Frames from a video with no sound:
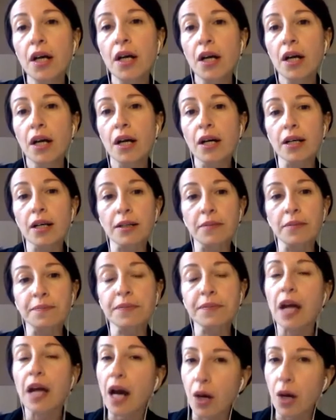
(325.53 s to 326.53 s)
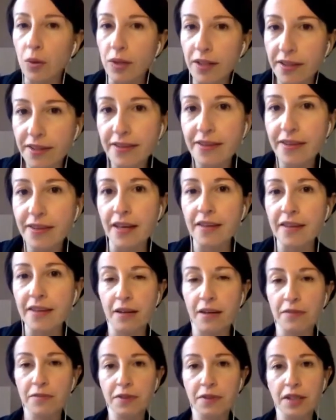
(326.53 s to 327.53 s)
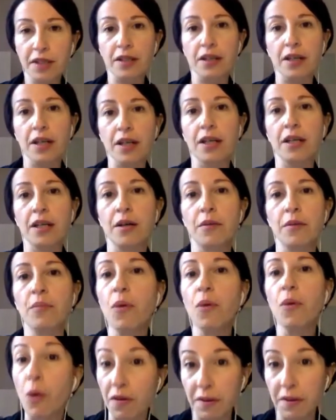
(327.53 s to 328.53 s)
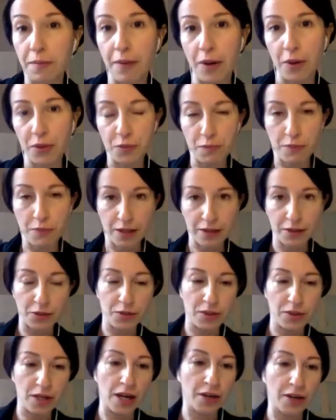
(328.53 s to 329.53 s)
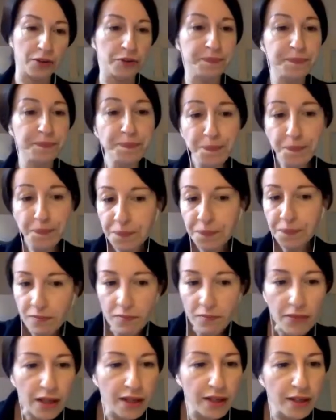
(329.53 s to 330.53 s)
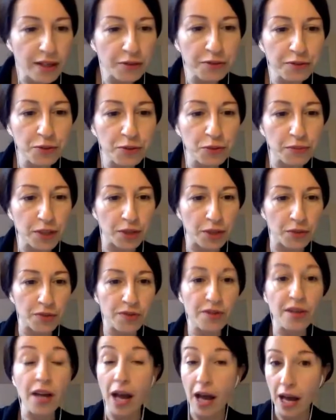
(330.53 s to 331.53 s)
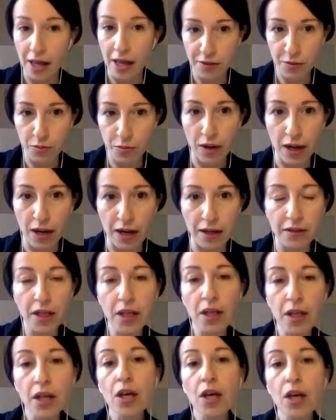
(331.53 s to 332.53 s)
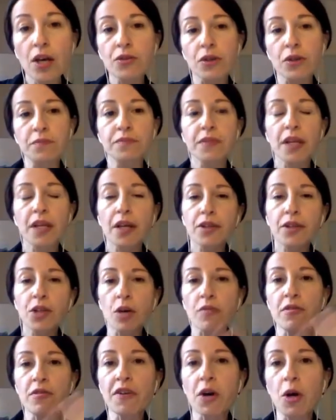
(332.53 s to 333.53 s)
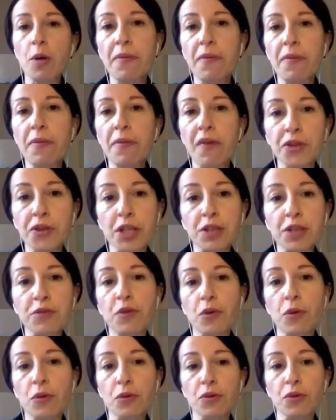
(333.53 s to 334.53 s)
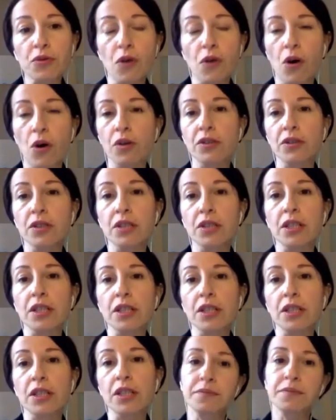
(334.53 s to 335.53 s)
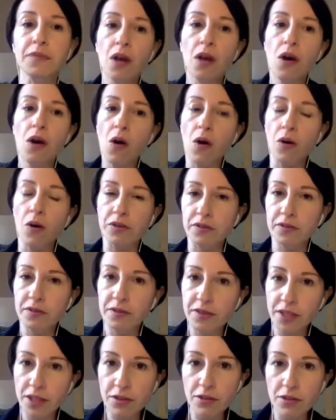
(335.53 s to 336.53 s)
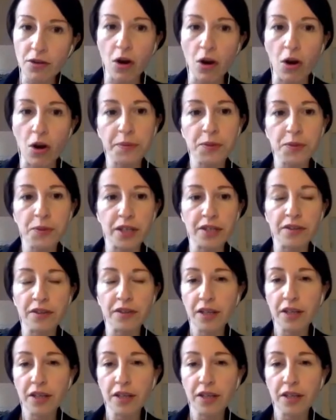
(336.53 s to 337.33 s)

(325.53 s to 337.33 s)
I will say something more about Maldonado in a few minutes as well. So the overall project focused on this object,